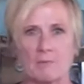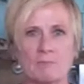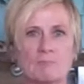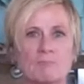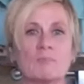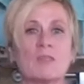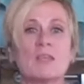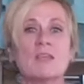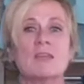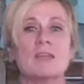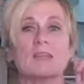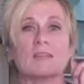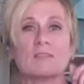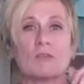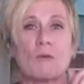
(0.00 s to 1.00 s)
about
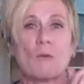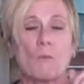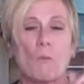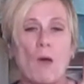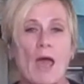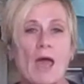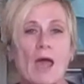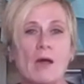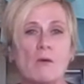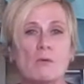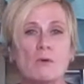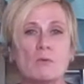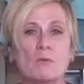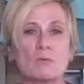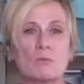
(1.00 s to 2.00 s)
is
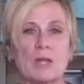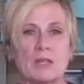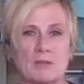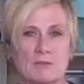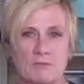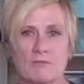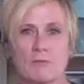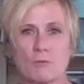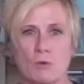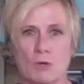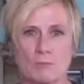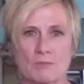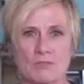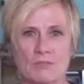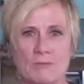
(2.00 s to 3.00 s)
how rain
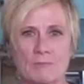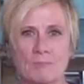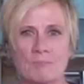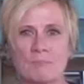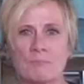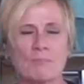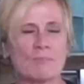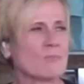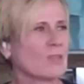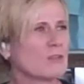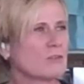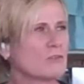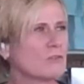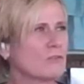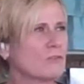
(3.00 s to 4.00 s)
forms.
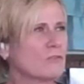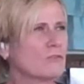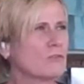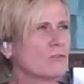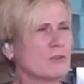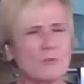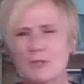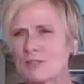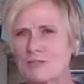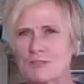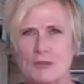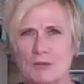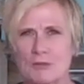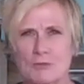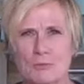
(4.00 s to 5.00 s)
Do you know what
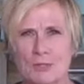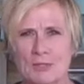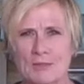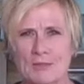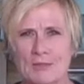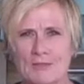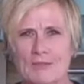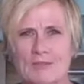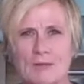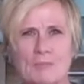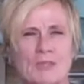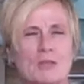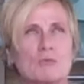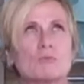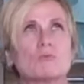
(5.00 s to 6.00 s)
it starts with?
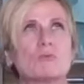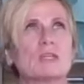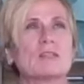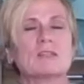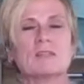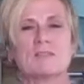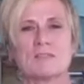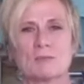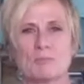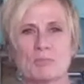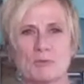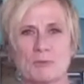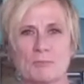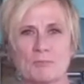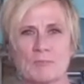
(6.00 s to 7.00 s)
Something really
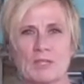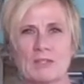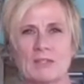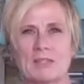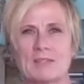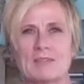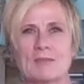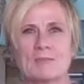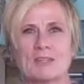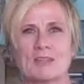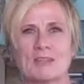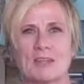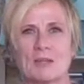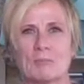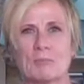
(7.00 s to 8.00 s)
simple. It needs
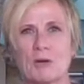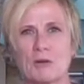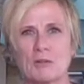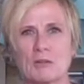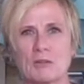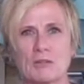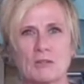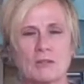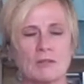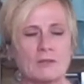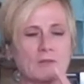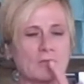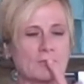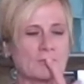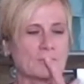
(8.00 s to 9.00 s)
something like a particle
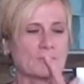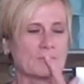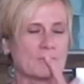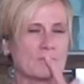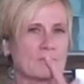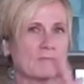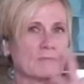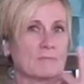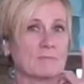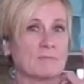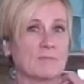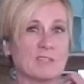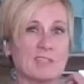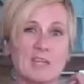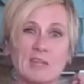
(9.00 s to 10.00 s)
of
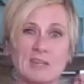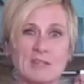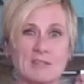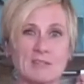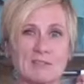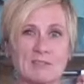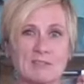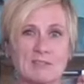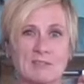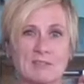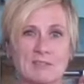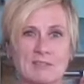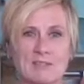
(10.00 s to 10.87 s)
dust